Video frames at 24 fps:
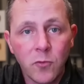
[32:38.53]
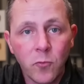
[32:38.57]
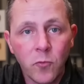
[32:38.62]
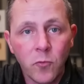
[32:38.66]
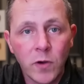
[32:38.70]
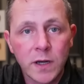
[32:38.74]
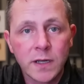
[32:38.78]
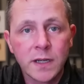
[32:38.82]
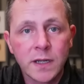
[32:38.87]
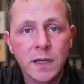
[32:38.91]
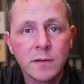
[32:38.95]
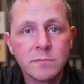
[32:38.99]

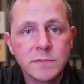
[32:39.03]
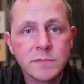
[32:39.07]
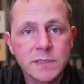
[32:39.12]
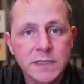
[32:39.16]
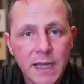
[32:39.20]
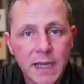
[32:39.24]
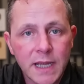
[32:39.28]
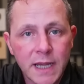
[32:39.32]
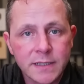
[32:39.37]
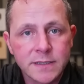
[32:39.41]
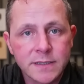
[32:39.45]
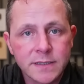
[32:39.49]
what comes
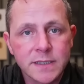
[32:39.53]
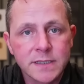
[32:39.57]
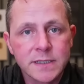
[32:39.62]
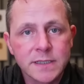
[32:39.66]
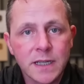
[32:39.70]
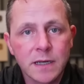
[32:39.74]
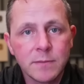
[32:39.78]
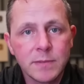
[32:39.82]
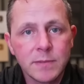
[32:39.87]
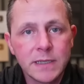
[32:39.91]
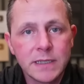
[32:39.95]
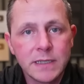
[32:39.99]
next is
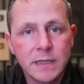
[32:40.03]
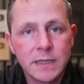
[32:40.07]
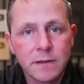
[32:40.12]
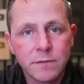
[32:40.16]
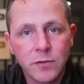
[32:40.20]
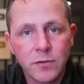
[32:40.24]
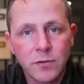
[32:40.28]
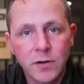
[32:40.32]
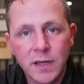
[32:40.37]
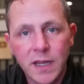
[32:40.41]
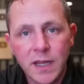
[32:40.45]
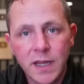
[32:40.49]
going to be
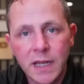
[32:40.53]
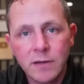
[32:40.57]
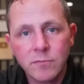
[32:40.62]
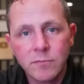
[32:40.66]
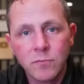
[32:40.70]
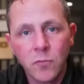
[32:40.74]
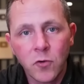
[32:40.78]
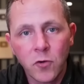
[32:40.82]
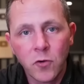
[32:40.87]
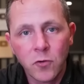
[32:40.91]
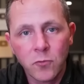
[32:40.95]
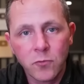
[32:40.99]
different and
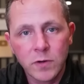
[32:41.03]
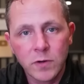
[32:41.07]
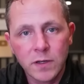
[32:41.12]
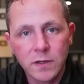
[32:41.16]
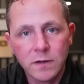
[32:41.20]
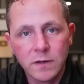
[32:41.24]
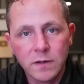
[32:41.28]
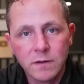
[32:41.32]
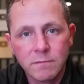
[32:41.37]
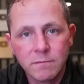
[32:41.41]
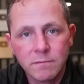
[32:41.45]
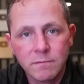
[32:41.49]
more
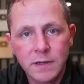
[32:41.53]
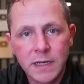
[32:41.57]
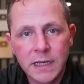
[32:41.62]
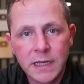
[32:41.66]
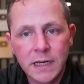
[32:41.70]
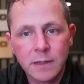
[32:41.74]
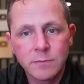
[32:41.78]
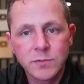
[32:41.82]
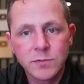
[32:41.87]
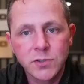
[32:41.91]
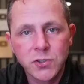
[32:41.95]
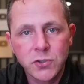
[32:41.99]
real, and
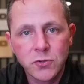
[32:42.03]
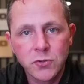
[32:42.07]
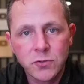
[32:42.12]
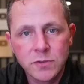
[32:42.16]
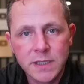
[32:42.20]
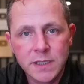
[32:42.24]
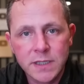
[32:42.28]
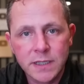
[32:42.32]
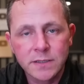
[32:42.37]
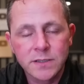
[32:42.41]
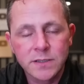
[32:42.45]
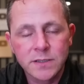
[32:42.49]
I'm
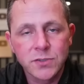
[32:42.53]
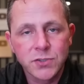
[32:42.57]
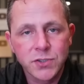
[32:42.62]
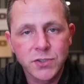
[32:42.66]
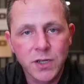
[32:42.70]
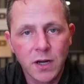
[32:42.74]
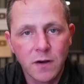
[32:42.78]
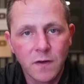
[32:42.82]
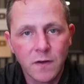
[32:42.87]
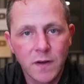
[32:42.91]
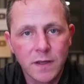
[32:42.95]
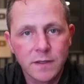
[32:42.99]
choosing to
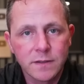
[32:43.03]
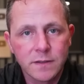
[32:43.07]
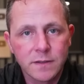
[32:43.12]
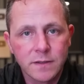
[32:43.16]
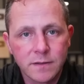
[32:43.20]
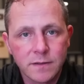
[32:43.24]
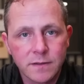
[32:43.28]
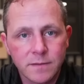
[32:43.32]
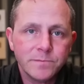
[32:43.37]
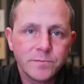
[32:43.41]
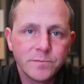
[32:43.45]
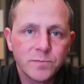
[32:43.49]
share it.
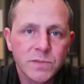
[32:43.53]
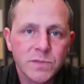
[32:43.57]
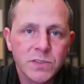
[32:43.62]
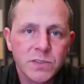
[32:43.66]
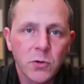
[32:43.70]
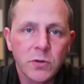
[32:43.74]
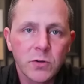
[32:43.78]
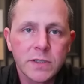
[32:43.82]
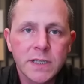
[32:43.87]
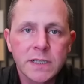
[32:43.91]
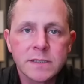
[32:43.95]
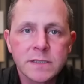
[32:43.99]
So
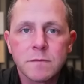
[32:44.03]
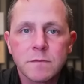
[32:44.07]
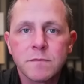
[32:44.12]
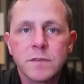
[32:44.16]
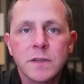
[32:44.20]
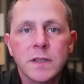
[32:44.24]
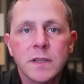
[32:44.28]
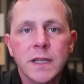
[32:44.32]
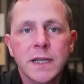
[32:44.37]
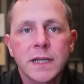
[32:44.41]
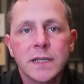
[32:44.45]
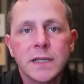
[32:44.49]
it doesn't feel
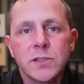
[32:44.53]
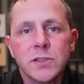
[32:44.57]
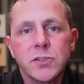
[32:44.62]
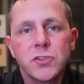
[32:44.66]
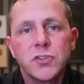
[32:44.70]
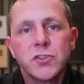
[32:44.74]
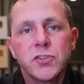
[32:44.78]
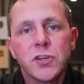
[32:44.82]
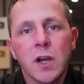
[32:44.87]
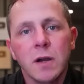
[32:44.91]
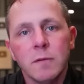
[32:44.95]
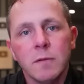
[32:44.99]
like a
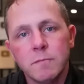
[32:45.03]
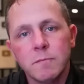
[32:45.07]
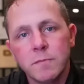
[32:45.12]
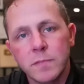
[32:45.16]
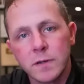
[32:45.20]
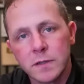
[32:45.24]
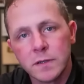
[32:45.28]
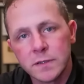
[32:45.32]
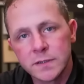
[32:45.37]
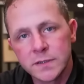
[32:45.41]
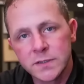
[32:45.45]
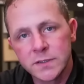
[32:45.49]

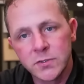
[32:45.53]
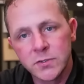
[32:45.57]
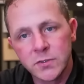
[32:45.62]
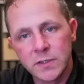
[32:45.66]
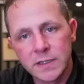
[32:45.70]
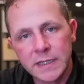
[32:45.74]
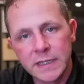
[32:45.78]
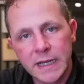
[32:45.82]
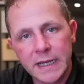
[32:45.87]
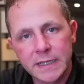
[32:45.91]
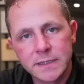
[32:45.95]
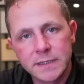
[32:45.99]
jump to a
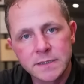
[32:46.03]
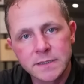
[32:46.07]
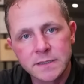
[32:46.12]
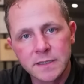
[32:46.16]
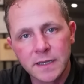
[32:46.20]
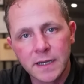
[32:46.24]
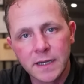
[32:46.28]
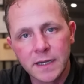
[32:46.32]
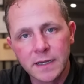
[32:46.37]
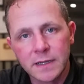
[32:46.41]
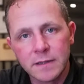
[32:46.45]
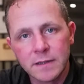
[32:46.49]
next
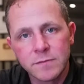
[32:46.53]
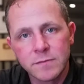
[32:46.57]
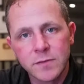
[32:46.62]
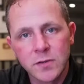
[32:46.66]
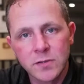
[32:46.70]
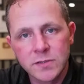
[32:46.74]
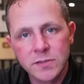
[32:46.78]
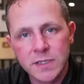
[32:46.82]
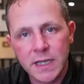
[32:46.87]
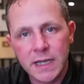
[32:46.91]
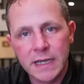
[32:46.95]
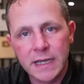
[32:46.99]
thing. It
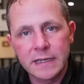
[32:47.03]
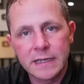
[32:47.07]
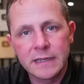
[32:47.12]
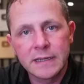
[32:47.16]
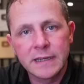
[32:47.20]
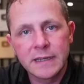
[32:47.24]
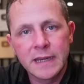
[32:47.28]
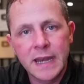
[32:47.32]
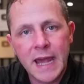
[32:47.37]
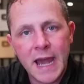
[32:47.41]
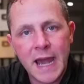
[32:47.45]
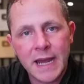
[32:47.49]
feels like a
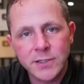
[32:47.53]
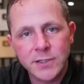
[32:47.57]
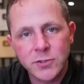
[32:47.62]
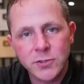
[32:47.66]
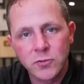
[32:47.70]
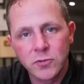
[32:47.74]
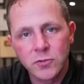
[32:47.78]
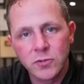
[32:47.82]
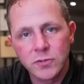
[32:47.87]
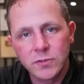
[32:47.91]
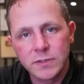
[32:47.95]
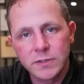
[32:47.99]

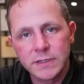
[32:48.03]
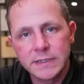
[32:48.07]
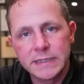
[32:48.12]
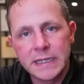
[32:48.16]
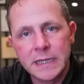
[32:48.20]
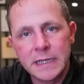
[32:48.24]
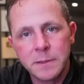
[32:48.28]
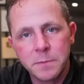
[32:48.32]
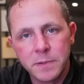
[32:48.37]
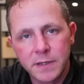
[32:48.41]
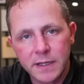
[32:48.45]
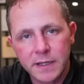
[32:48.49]
natural
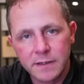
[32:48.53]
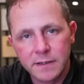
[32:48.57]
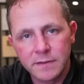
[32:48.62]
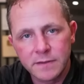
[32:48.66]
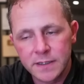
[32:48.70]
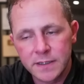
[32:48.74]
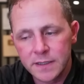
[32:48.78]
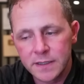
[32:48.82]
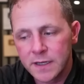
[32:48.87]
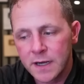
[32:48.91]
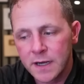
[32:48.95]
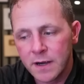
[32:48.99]
deepening,
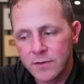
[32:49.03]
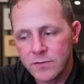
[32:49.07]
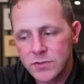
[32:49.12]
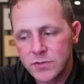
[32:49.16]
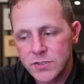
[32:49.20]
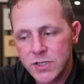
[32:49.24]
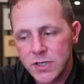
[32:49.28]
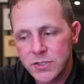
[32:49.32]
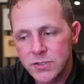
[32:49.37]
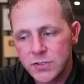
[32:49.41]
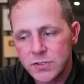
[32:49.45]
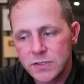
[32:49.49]
like the
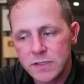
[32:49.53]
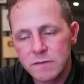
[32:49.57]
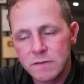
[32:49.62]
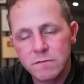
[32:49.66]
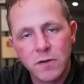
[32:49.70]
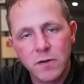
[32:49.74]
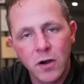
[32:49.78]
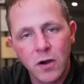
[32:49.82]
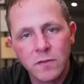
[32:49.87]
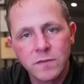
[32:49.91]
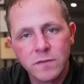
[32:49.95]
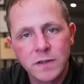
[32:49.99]
conversation's
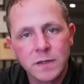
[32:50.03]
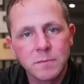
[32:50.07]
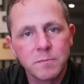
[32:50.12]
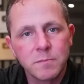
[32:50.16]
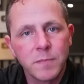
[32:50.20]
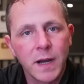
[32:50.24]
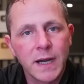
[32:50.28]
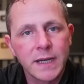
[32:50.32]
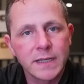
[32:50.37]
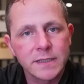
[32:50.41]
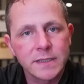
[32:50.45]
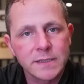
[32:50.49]
evolving
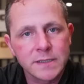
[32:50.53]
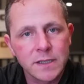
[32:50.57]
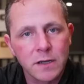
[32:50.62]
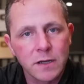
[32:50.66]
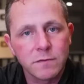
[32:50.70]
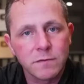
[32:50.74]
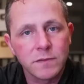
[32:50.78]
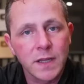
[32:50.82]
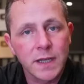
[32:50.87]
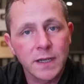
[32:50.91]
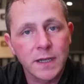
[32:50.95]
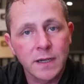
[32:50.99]
by
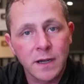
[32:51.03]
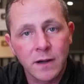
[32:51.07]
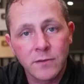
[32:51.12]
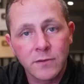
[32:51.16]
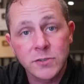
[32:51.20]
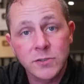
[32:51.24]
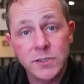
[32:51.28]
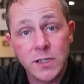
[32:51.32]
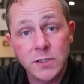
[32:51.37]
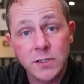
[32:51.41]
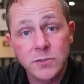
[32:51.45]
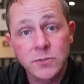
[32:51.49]
itself, like
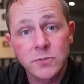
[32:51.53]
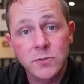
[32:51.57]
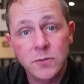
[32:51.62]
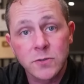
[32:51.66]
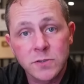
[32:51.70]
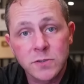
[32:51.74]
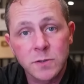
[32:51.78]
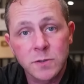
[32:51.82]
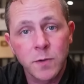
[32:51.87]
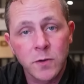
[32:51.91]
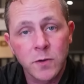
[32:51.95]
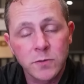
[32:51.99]
conversations are
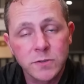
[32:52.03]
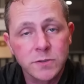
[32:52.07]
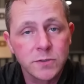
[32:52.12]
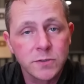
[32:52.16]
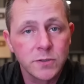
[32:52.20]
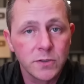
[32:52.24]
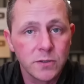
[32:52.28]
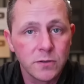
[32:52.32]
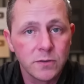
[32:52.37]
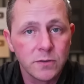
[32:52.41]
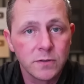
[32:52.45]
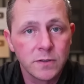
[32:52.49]
supposed
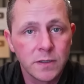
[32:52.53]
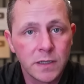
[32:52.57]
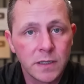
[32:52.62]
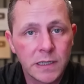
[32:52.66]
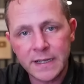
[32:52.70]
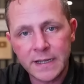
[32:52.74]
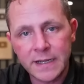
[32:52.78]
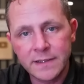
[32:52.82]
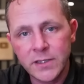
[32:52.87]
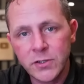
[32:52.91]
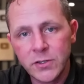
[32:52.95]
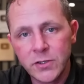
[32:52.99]
to.
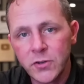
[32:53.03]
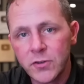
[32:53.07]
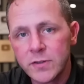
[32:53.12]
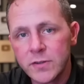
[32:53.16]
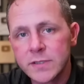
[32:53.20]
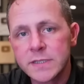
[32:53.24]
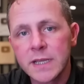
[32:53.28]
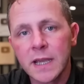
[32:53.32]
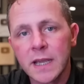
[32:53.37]
And then you do the